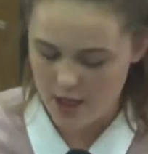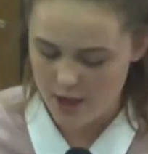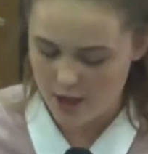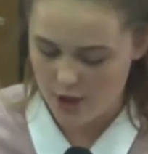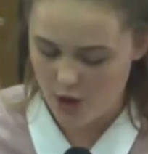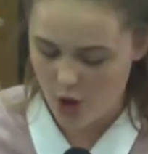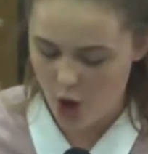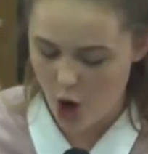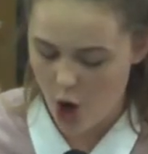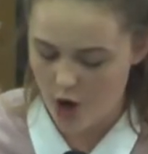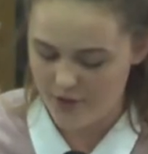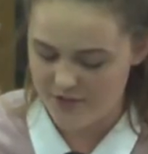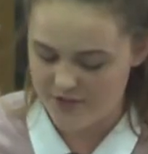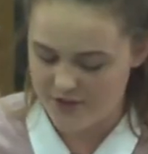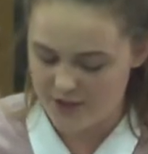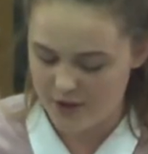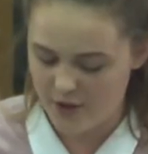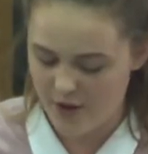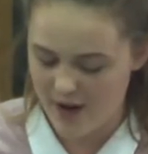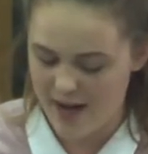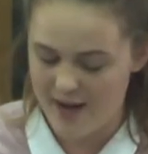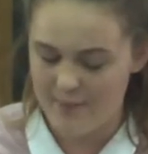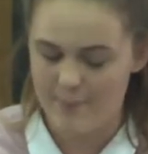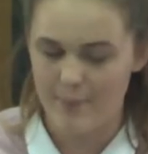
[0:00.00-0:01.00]
You're off to
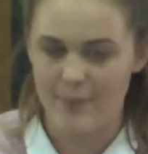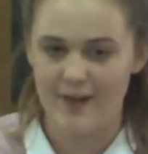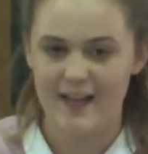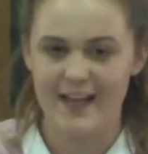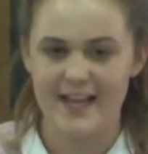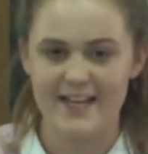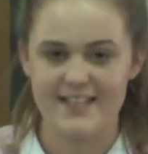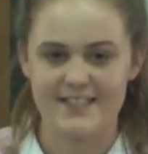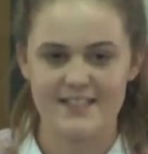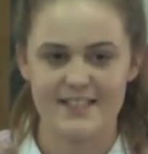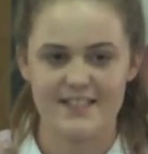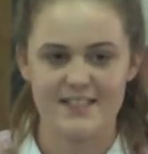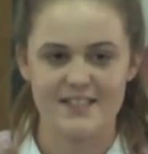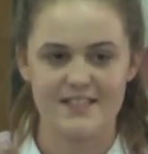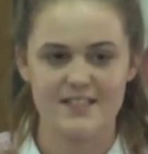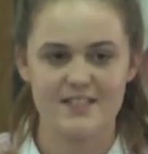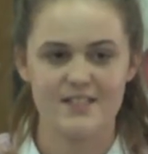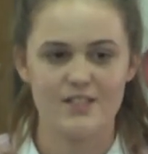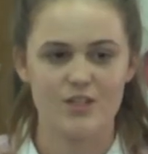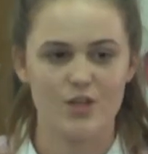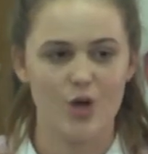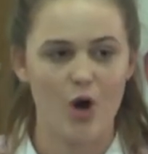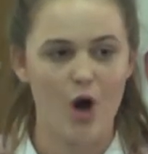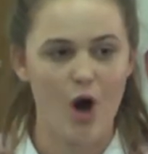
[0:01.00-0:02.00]
great
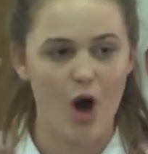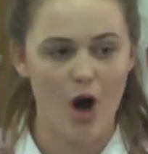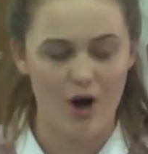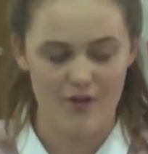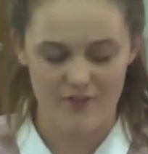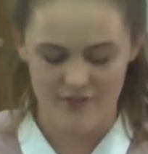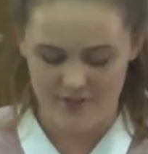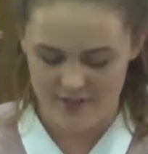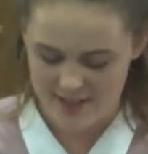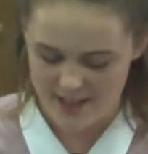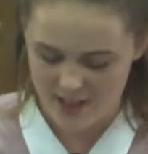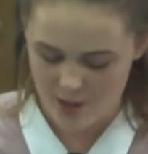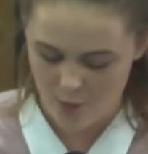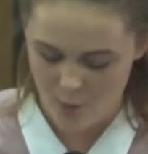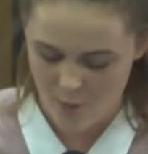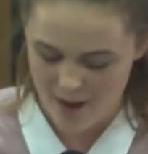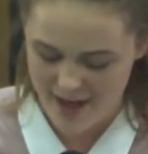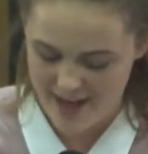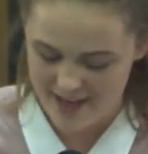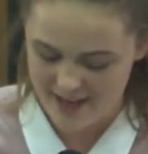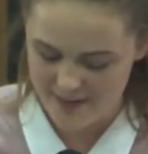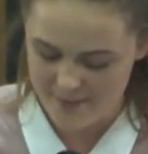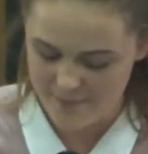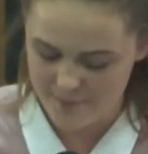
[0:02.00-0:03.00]
places, you're off and
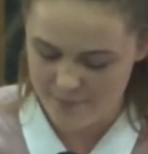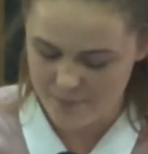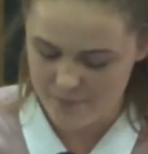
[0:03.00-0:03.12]
away.